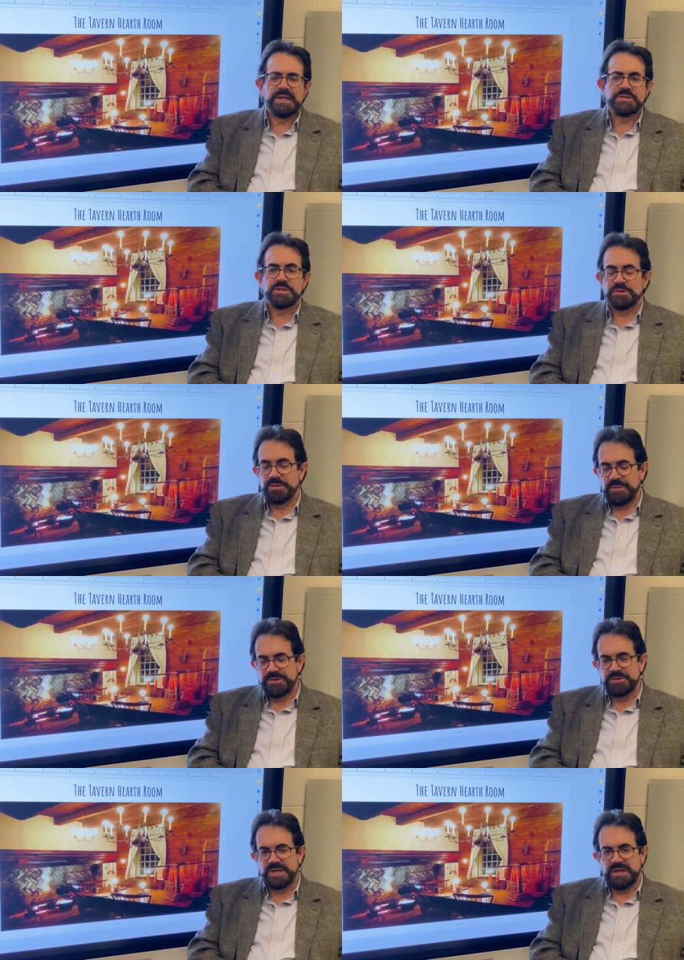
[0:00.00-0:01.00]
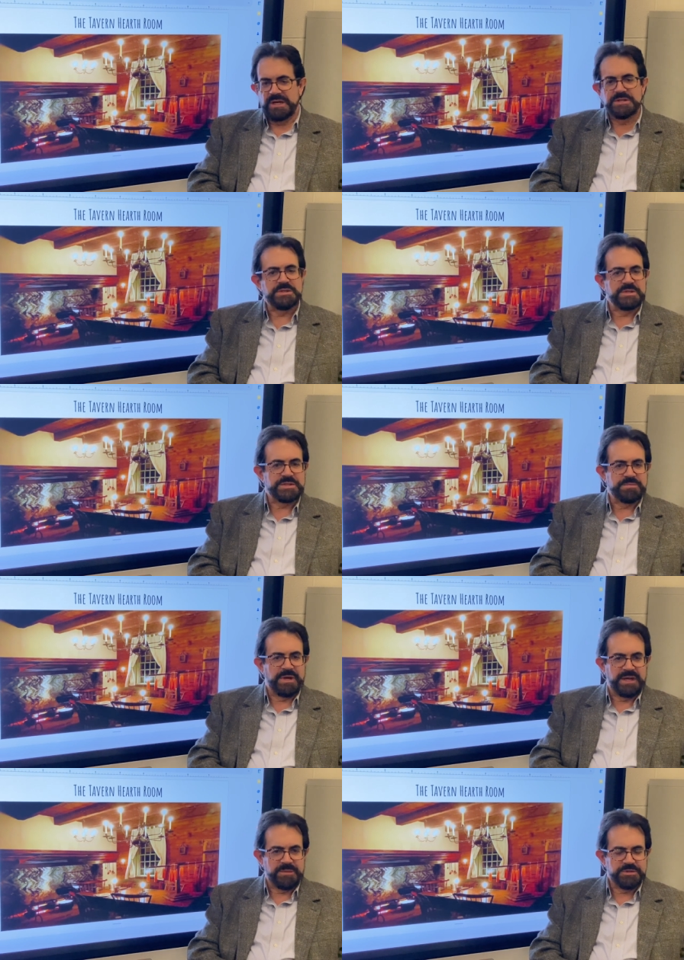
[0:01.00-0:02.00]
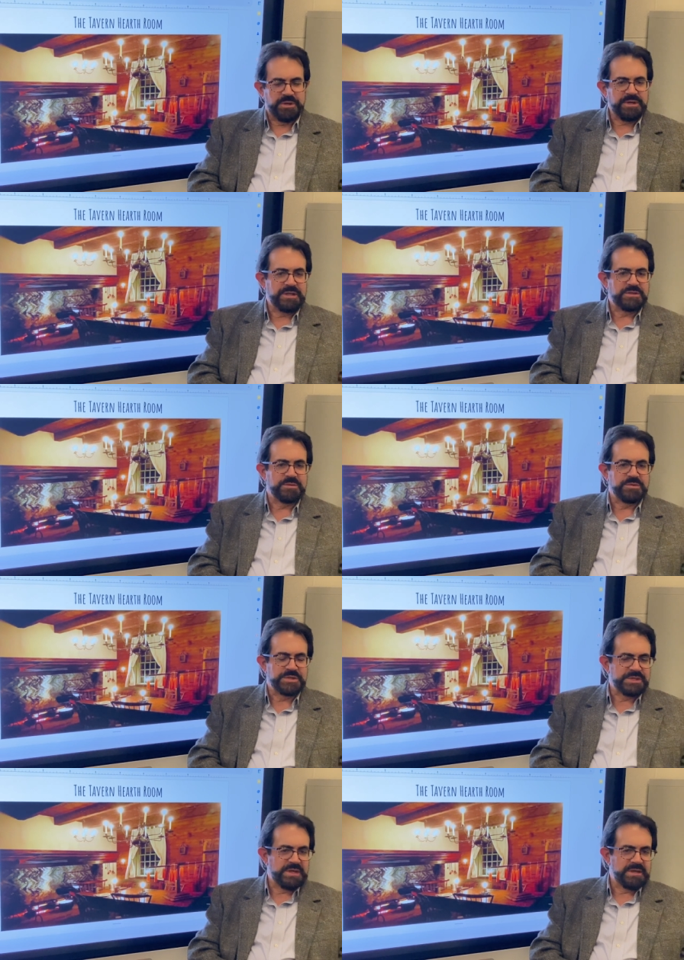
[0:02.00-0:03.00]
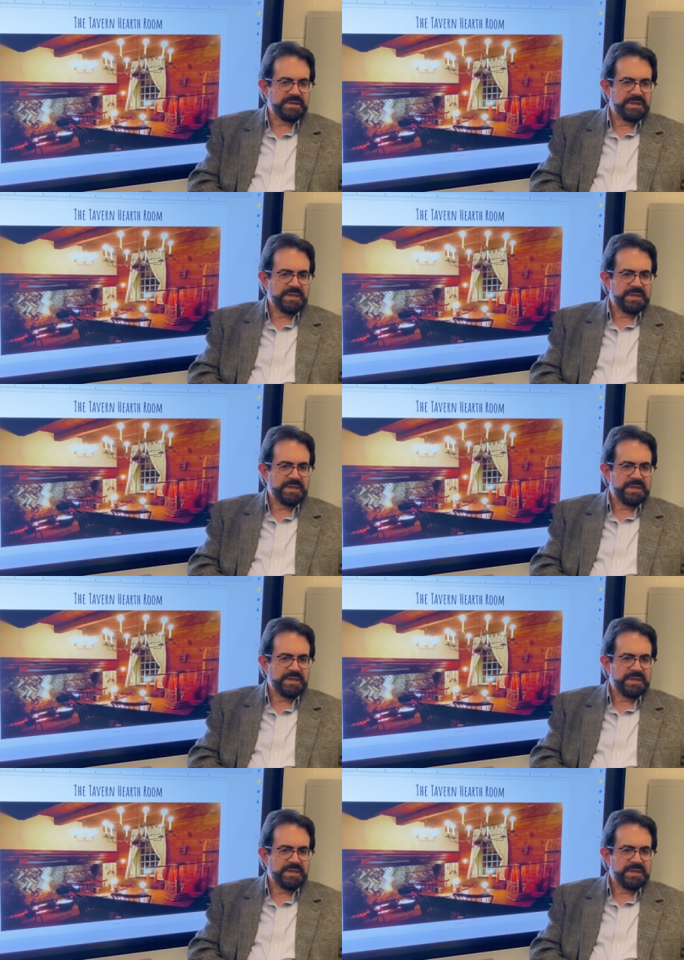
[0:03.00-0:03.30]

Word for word: So the mother dies, this man I'm talking to, the son,